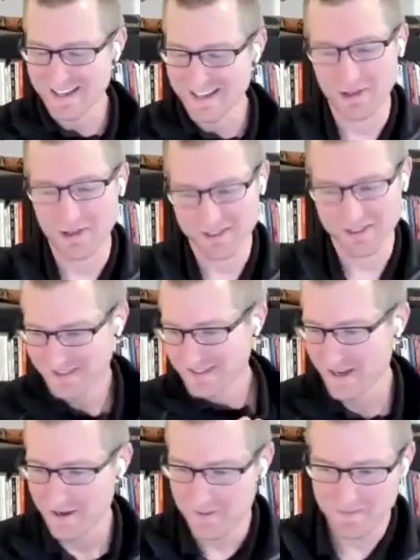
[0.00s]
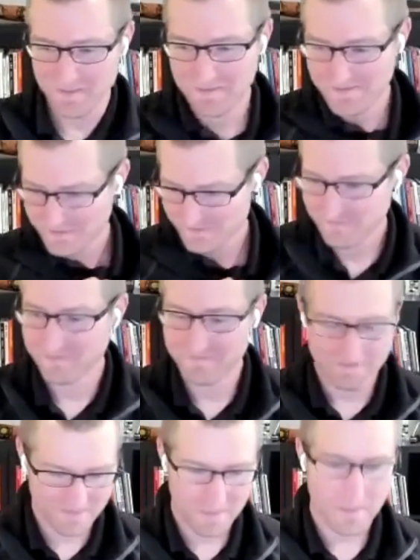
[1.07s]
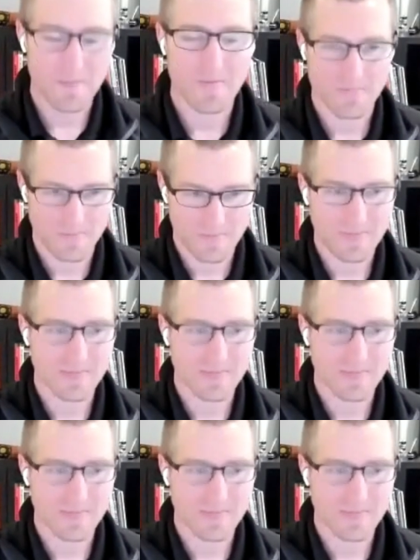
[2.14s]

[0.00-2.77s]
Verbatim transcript: it's numbers yeah it's numbers right and so that's